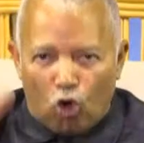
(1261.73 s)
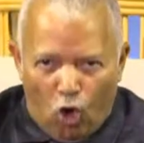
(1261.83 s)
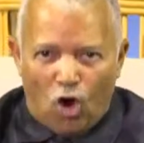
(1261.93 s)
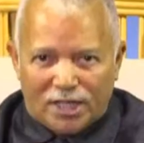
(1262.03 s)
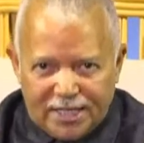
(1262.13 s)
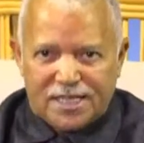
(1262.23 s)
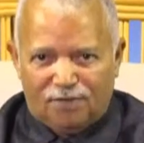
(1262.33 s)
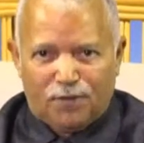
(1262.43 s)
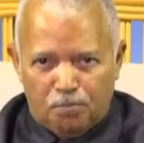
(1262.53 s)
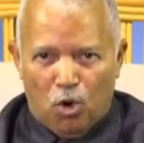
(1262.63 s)
context
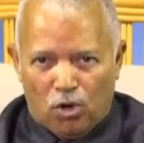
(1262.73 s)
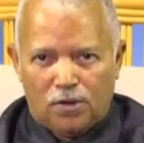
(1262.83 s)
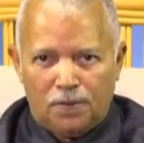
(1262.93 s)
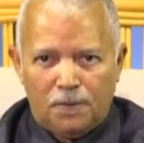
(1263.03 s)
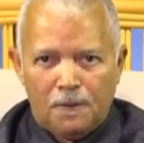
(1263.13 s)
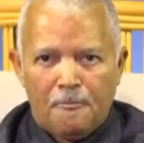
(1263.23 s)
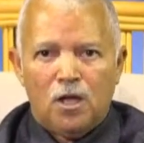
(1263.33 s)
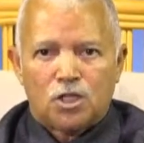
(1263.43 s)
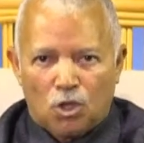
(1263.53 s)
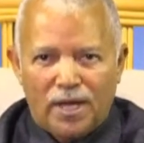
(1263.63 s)
of the book.
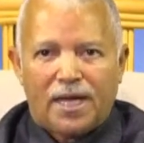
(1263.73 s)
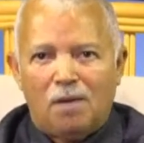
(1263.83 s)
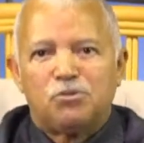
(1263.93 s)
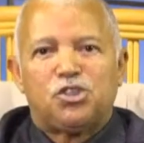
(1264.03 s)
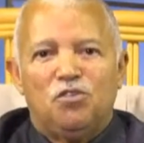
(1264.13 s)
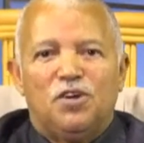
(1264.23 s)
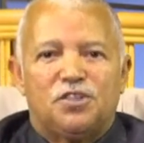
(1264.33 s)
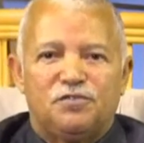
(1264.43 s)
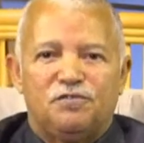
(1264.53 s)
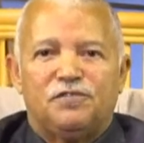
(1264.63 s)
So he comes to
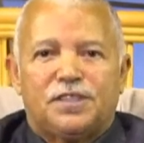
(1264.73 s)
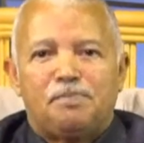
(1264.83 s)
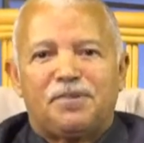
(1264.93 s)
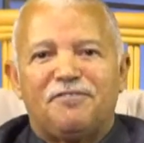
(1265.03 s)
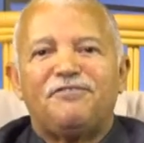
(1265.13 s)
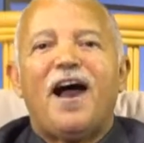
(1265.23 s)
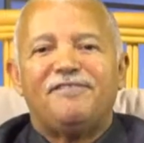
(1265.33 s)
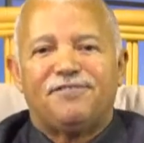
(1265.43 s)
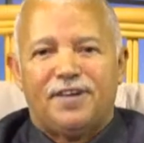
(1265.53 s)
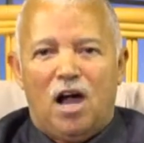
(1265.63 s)
verse chapter
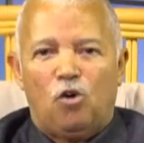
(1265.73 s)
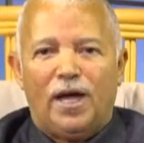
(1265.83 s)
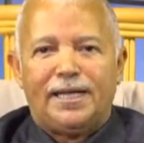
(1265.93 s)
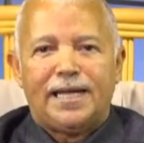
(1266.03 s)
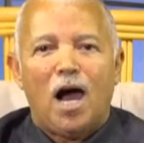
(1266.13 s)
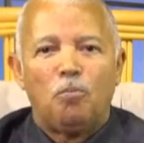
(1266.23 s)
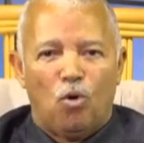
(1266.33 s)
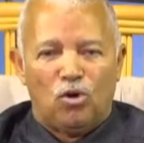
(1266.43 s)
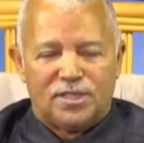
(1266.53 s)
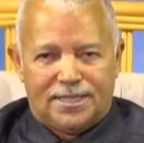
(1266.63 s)
5 now, and now
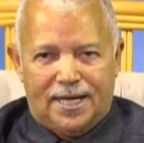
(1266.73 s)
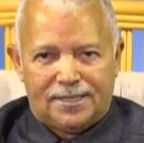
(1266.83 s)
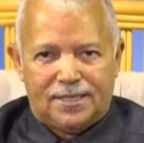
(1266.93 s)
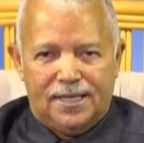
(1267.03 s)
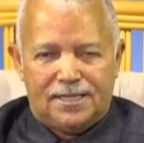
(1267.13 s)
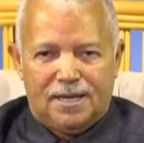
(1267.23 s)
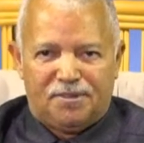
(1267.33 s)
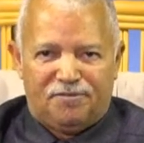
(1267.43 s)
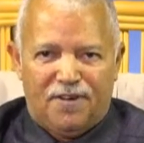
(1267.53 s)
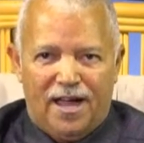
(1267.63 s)
Paul says in
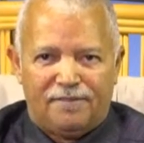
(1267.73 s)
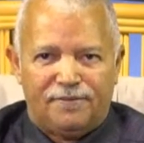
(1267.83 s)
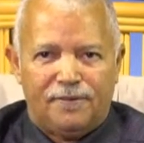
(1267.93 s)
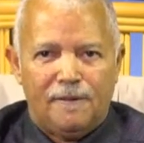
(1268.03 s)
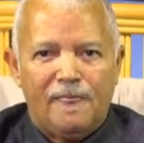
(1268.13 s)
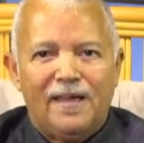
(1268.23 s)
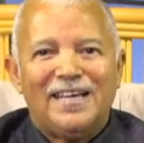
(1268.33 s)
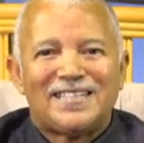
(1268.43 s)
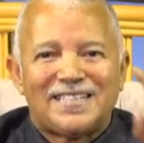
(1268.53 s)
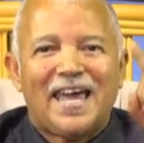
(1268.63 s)
chapter 5
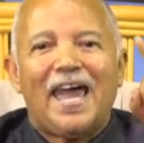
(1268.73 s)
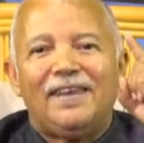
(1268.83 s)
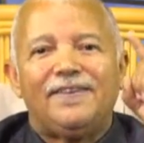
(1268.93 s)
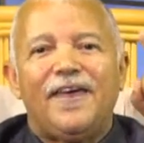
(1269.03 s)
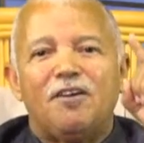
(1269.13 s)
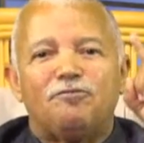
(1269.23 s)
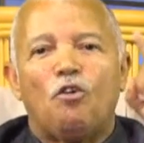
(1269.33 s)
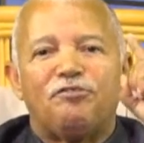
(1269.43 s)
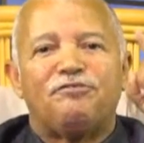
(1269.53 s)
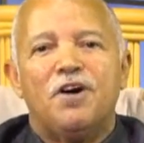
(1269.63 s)
Stand
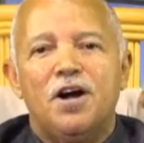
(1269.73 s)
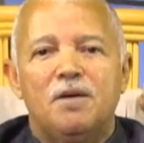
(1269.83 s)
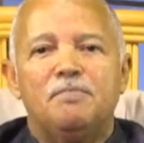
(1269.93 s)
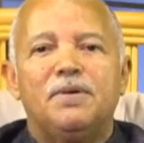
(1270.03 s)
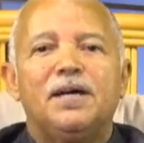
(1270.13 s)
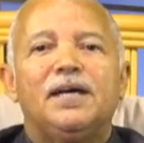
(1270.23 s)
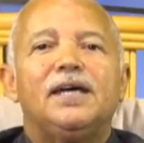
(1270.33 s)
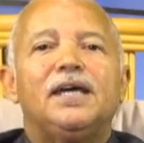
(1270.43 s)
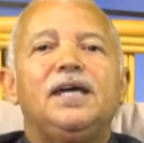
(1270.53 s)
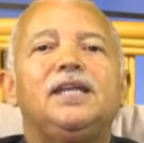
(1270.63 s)
therefore firm
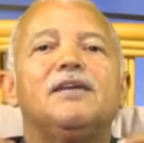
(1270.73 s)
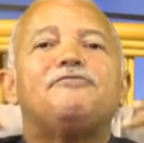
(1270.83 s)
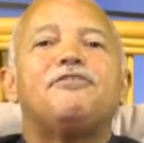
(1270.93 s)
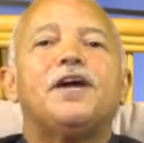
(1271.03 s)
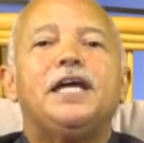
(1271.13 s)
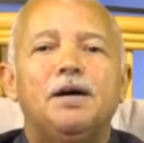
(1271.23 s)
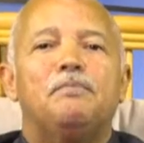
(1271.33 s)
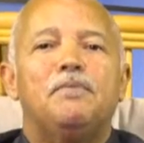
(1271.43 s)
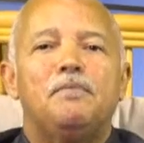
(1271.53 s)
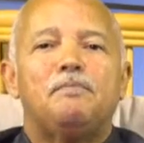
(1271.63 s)
in the
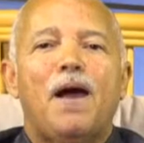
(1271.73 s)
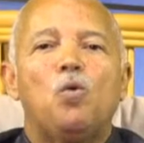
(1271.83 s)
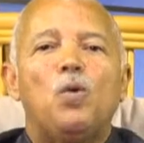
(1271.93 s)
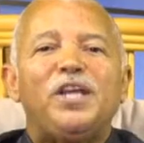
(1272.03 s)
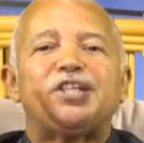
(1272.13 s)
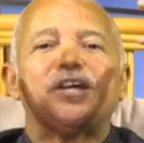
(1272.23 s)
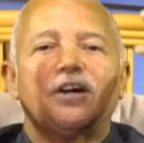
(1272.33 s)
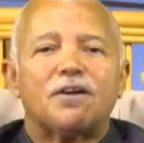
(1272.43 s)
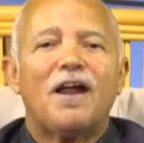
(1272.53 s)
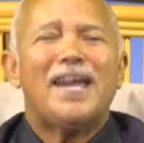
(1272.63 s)
freedom by
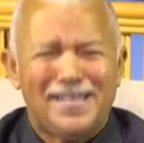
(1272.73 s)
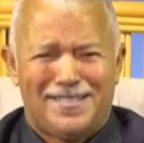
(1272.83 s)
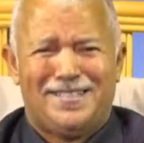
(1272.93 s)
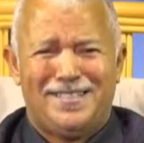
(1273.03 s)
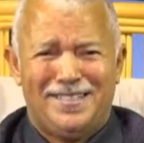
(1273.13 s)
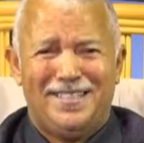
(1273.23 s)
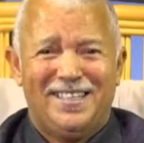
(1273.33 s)
which Christ